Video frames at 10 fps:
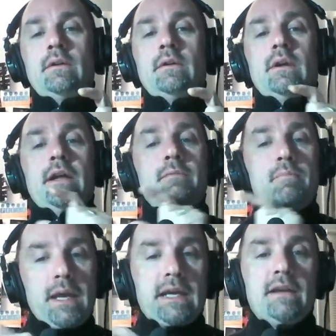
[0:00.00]
and
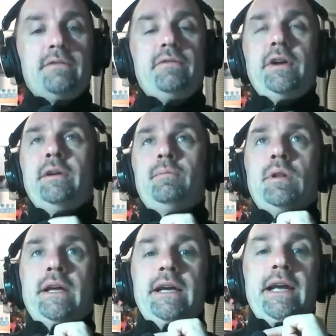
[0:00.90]
make it free to
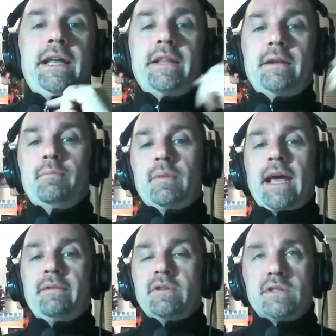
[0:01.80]
play, and then
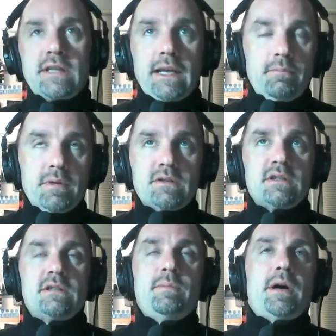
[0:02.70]
have the same
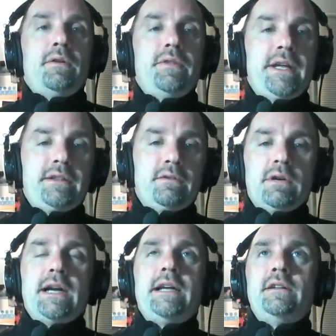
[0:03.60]
business model that the
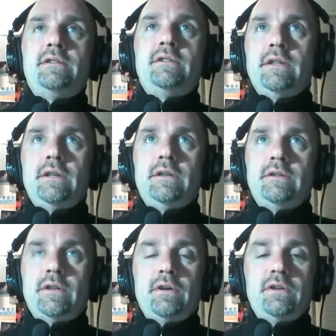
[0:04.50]
Riots and the
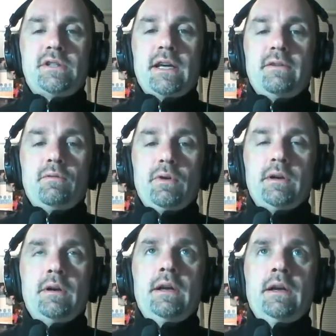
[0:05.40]
Dotas have,
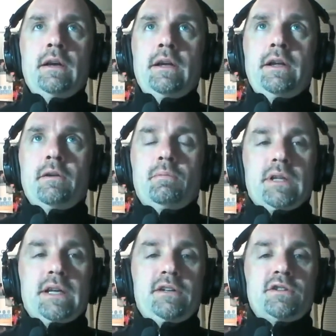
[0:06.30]
where,
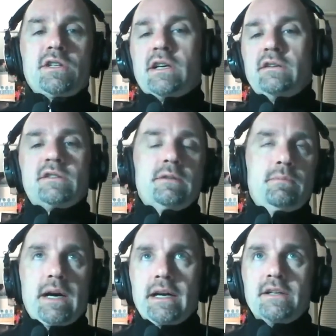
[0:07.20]
players
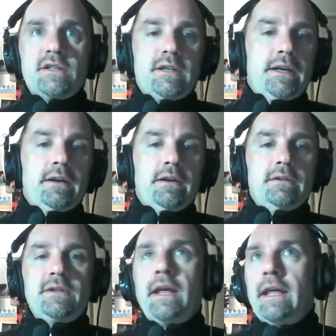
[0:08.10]
customize their
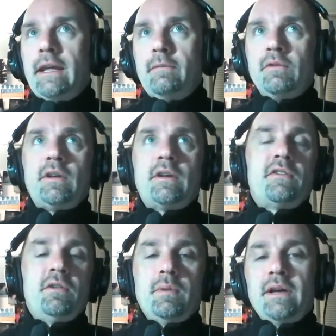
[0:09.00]
teams and
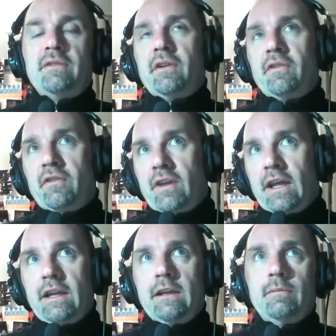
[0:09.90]
customize their
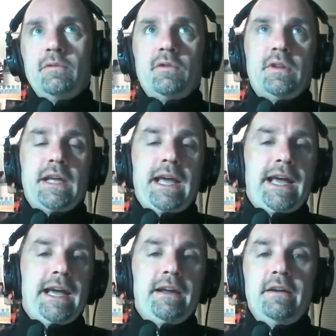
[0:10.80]
stadiums, or they
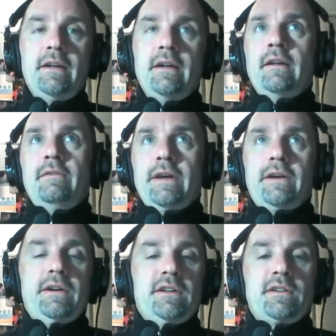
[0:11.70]
add
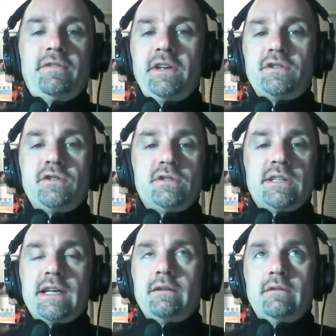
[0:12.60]
various features
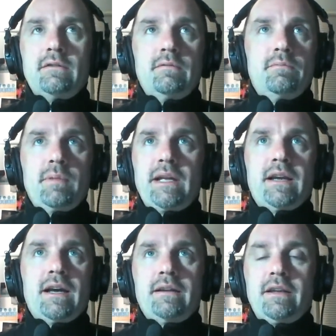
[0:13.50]
that may
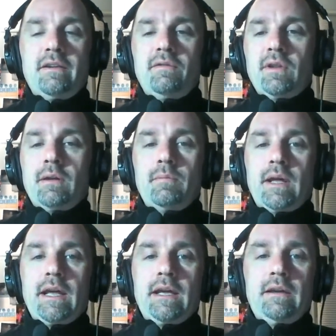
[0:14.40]
not give them
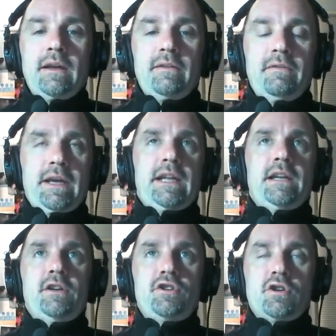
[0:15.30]
a
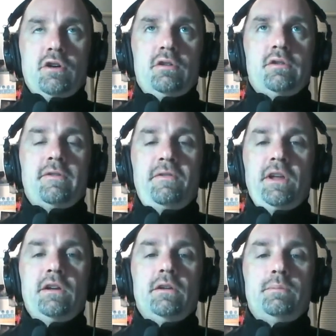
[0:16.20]
advantage on the
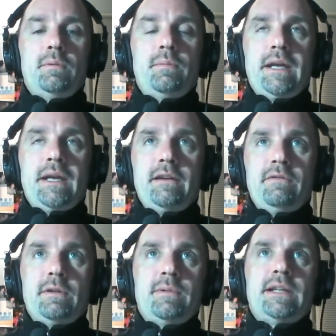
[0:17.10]
field, but may give
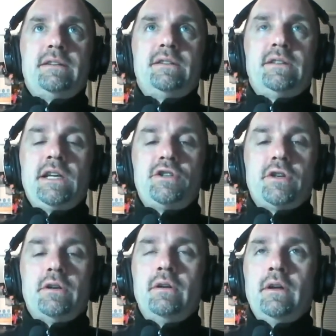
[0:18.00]
them that
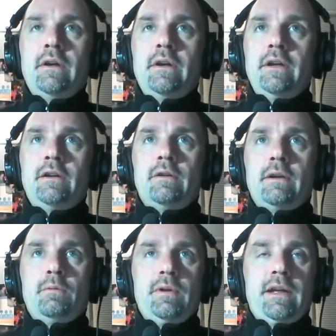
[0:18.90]
distinction. And
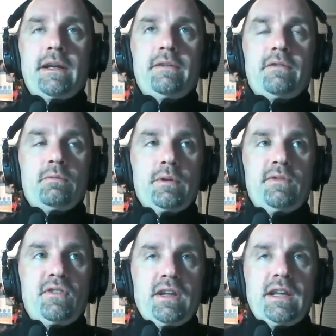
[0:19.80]
as we've
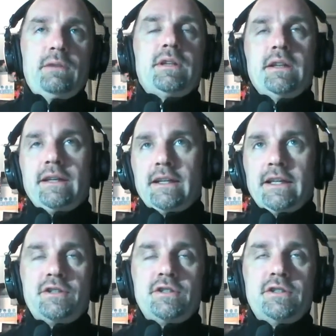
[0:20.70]
seen with the League of
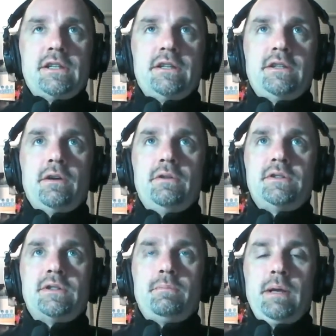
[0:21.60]
Legends and the
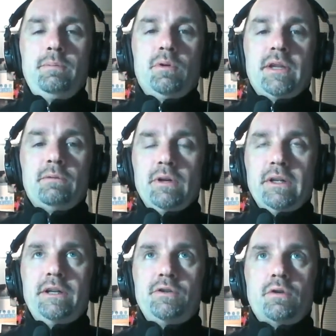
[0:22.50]
Dotas, that people that
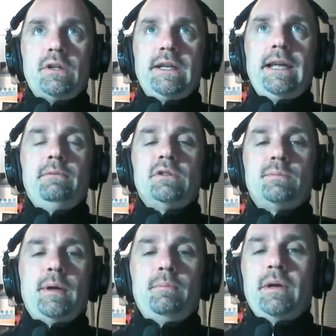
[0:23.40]
really enjoy the game will
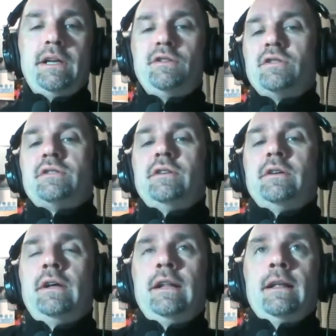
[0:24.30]
spend money just to
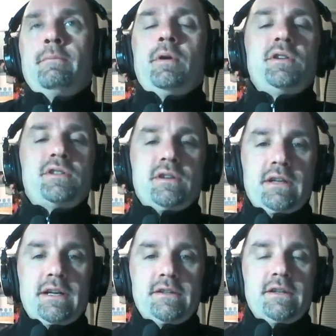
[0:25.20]

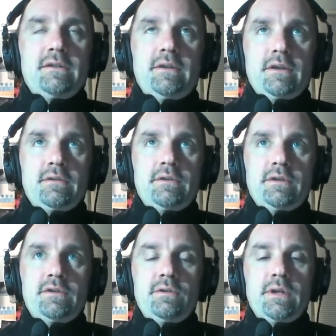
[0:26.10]
personalize it,
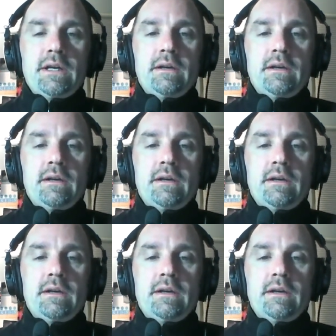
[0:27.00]
to